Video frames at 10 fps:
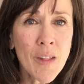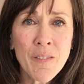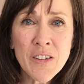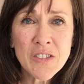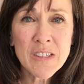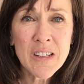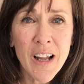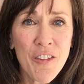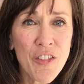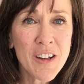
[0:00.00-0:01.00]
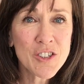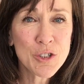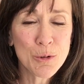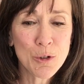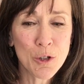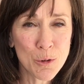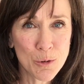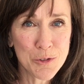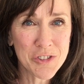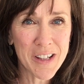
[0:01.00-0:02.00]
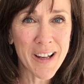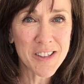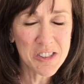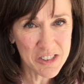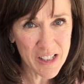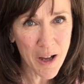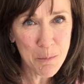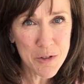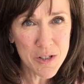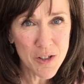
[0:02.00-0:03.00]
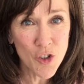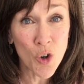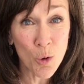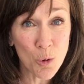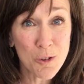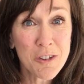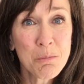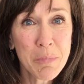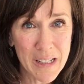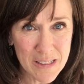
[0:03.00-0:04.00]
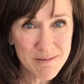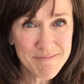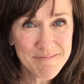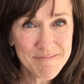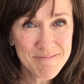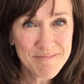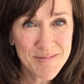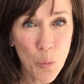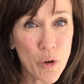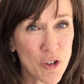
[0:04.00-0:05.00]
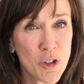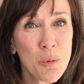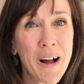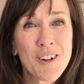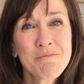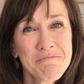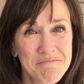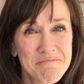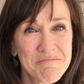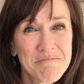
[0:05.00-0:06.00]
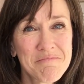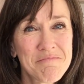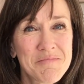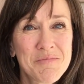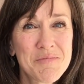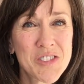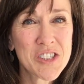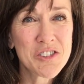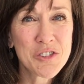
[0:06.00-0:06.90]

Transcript: There's nothing to lose except your old pain. Wishing you well. See you